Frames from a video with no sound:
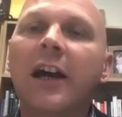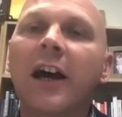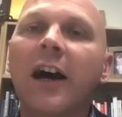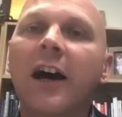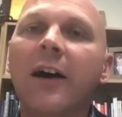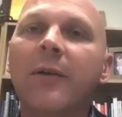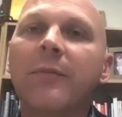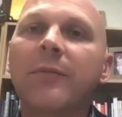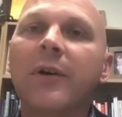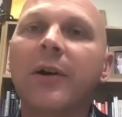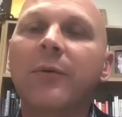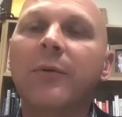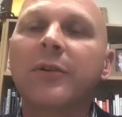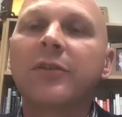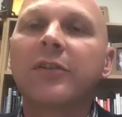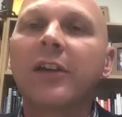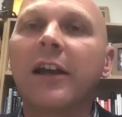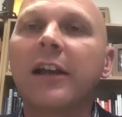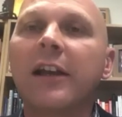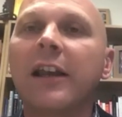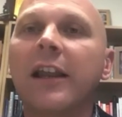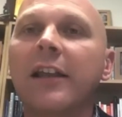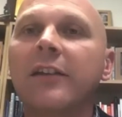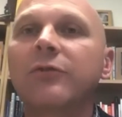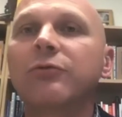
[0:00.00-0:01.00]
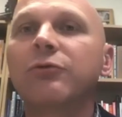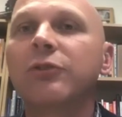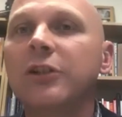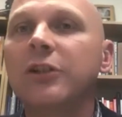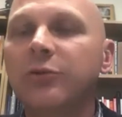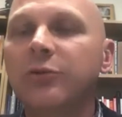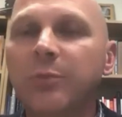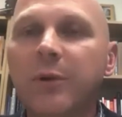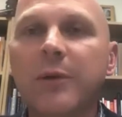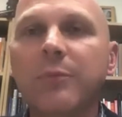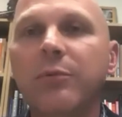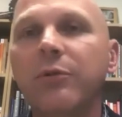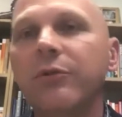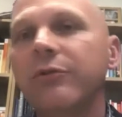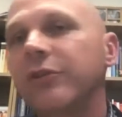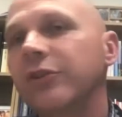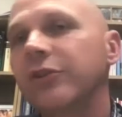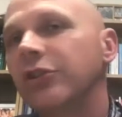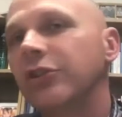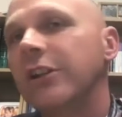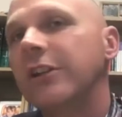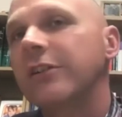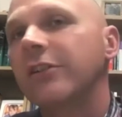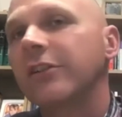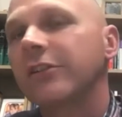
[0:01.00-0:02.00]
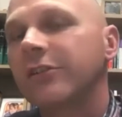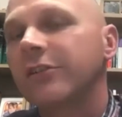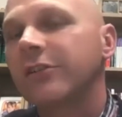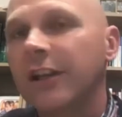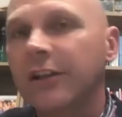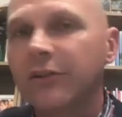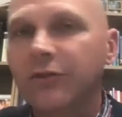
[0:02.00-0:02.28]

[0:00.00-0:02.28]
And we're saying, let's reach people for Jesus.